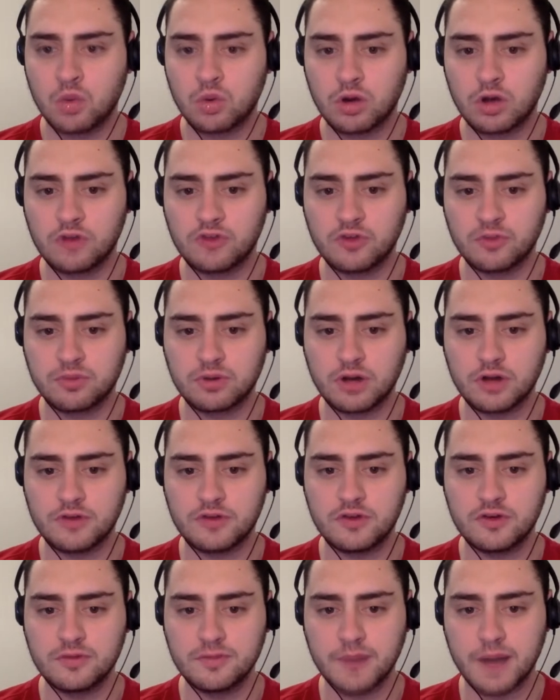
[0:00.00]
We're also
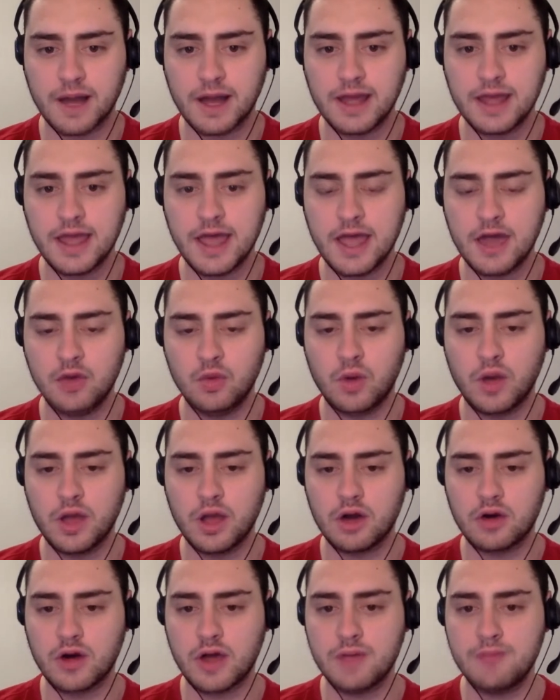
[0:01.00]
brought to you by
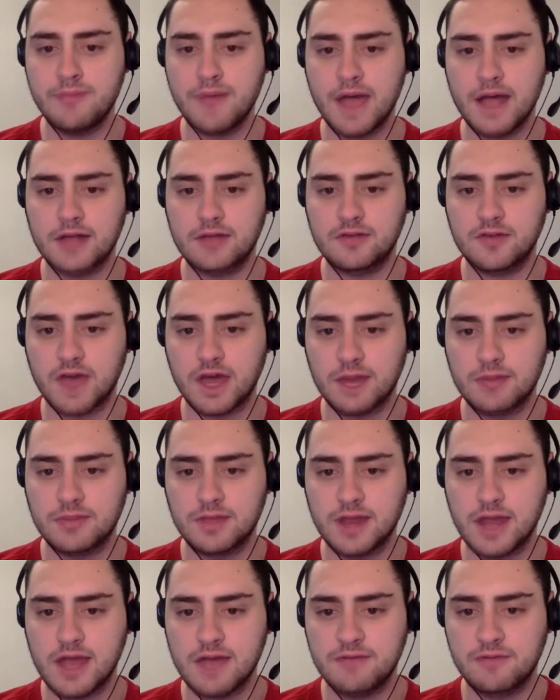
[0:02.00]
NYRA Bet. Sign up
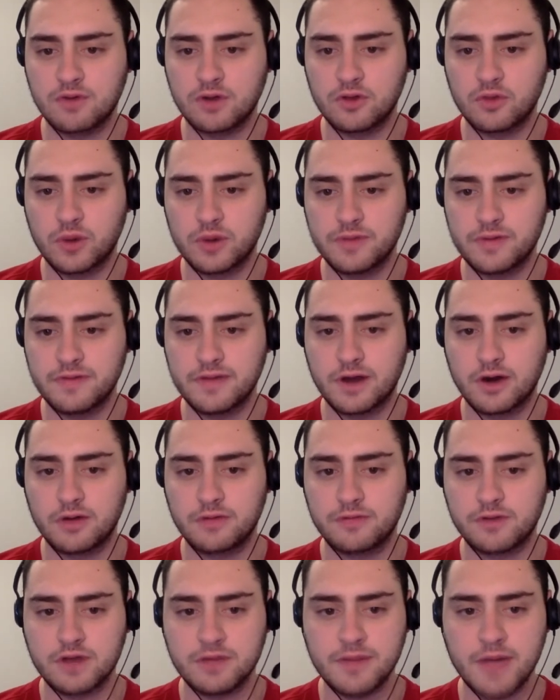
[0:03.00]
today for a
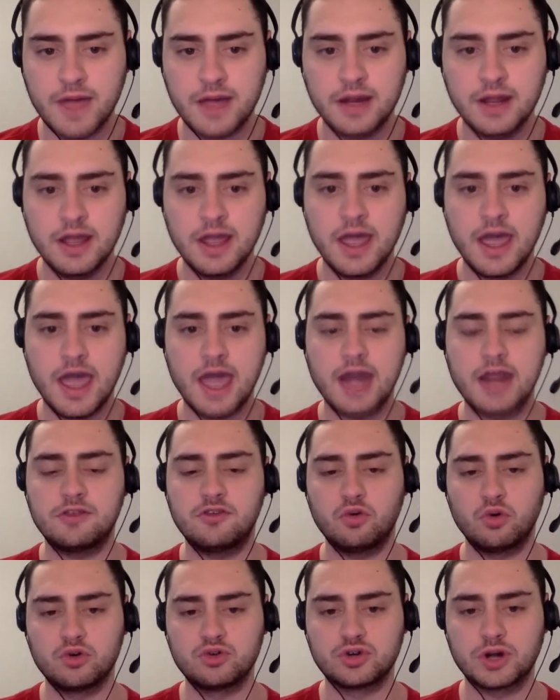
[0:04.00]
$25 free bet and
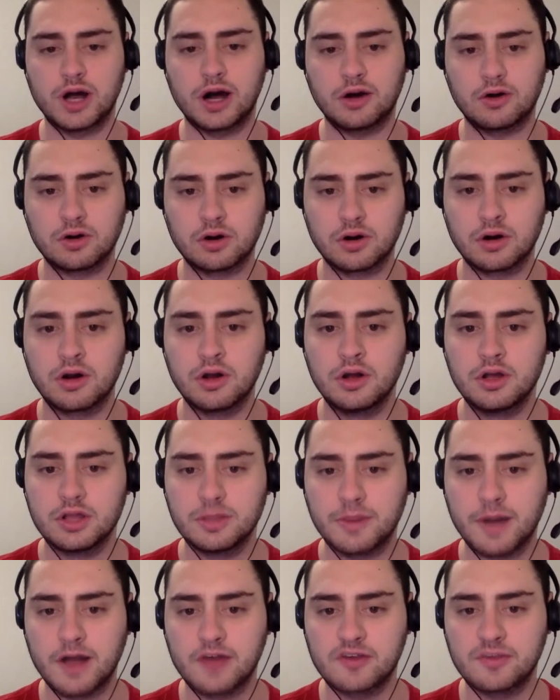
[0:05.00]
a $200
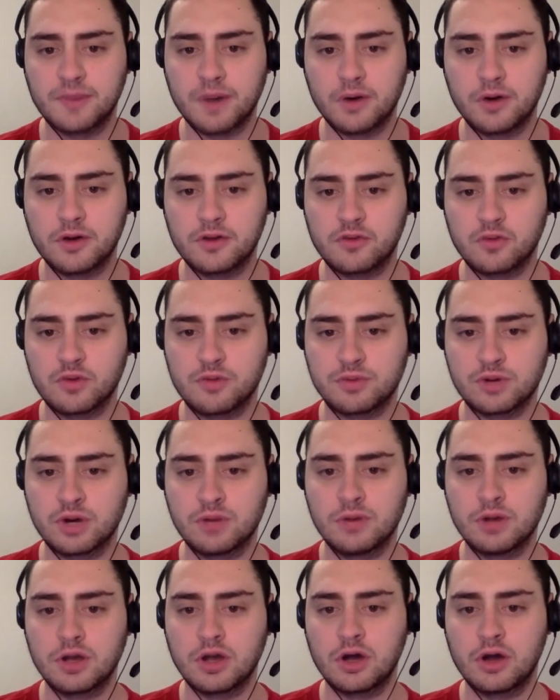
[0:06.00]
deposit bonus with
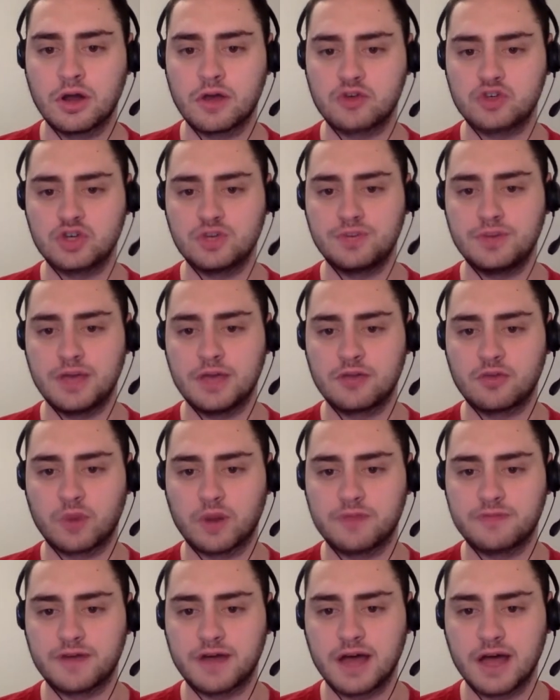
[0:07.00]
promo code
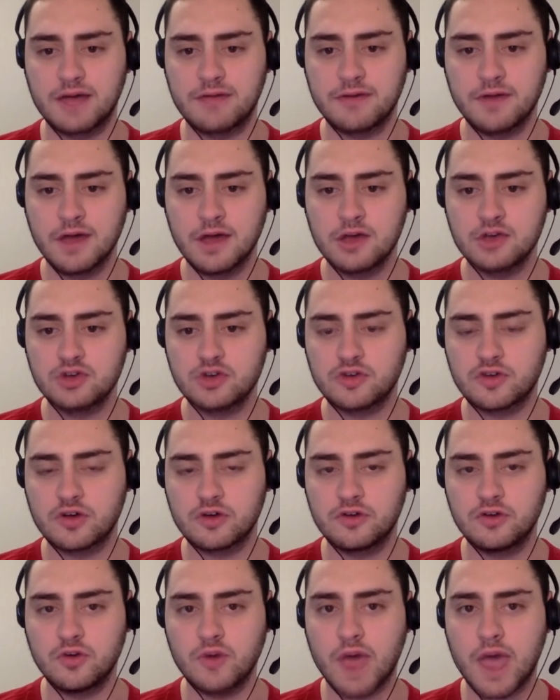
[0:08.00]
SGPN25. Just
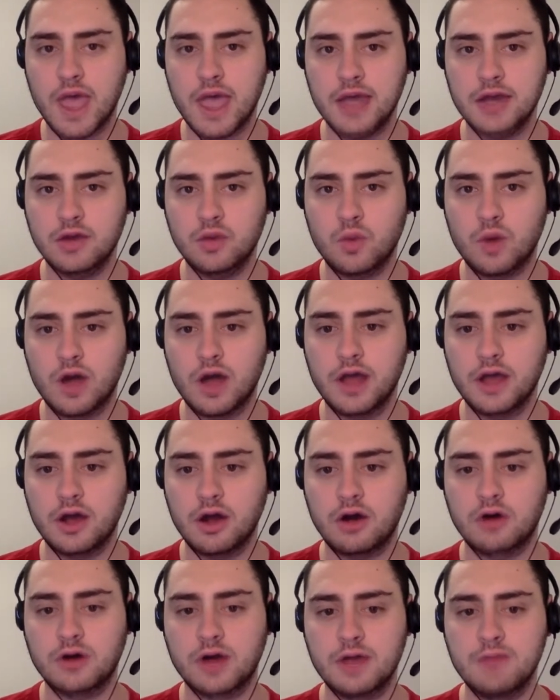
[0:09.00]
go to
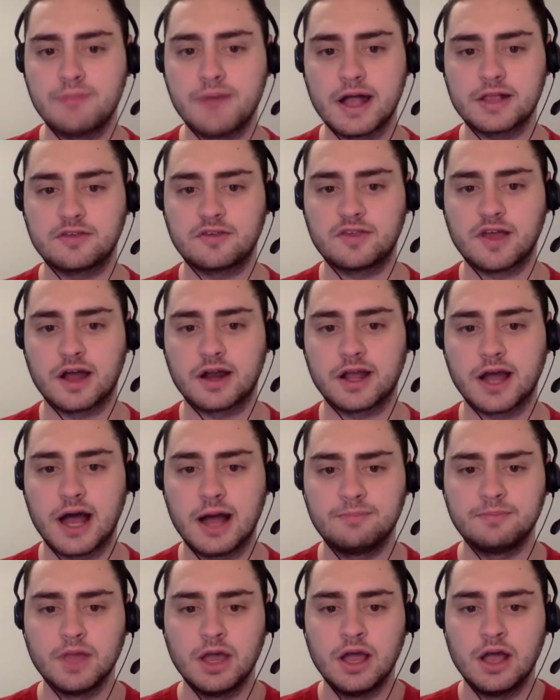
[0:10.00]

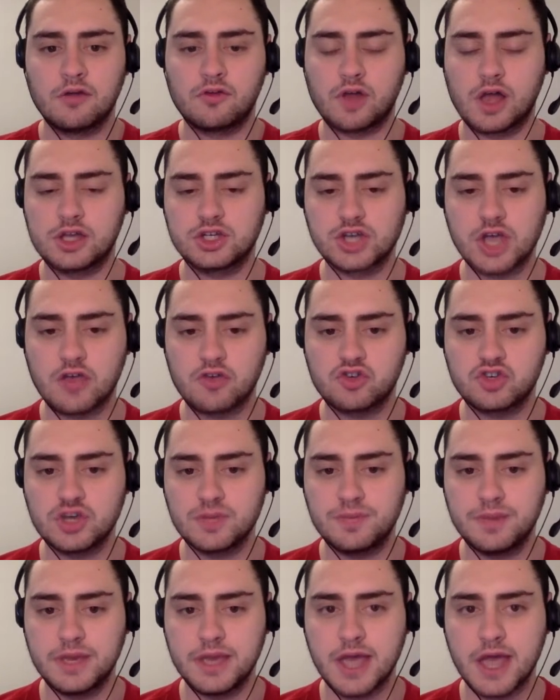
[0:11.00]

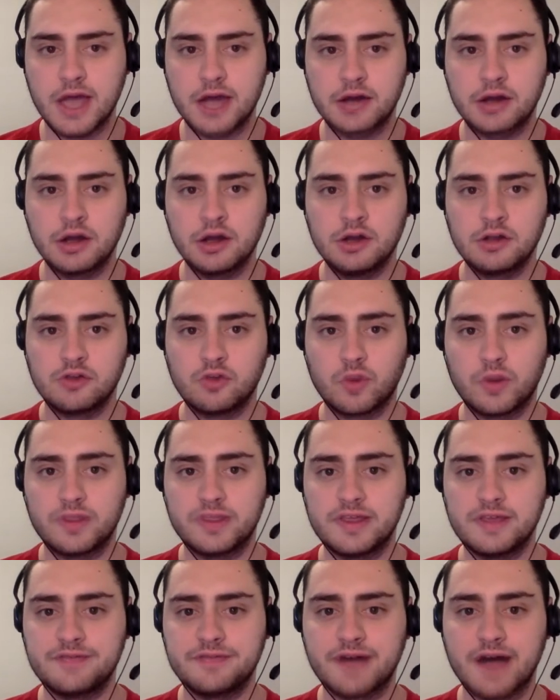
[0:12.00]

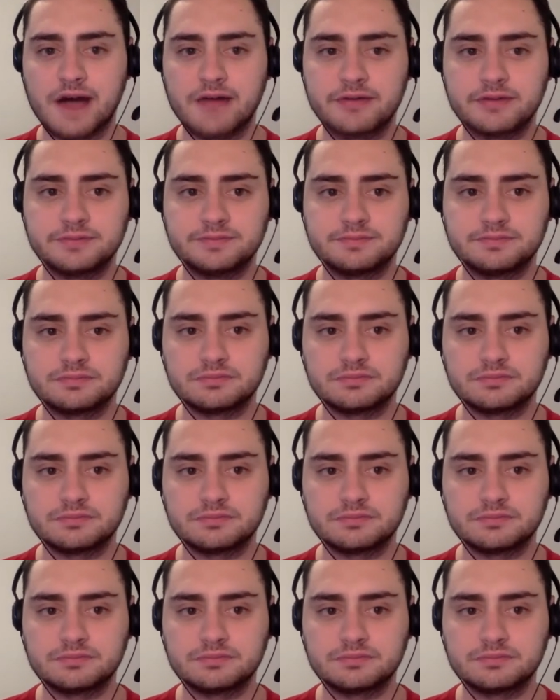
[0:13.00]
nyrabets.com/SGPN25.